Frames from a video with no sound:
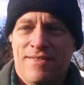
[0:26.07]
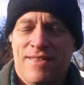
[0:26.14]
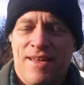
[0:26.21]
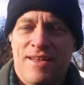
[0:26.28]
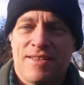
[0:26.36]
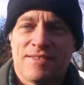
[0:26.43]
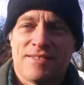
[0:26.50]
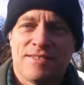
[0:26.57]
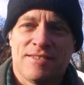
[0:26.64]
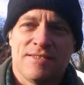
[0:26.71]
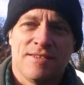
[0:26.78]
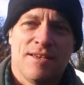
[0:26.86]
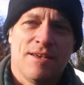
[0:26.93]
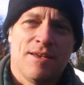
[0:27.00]

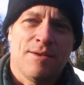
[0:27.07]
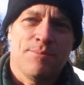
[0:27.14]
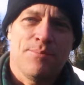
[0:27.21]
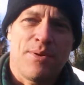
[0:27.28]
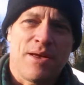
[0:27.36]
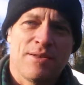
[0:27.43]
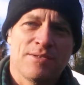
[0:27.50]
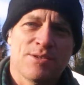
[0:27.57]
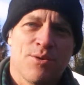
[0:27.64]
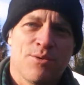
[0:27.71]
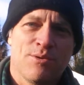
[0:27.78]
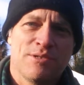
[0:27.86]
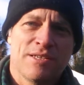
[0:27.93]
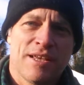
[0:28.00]
That's about as
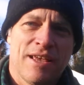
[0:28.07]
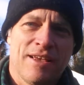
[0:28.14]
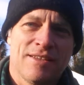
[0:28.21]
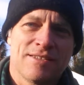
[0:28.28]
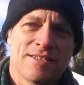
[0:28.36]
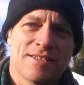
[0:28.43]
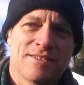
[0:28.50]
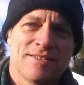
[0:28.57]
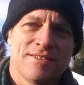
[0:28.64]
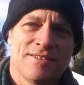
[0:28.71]
cold as it gets.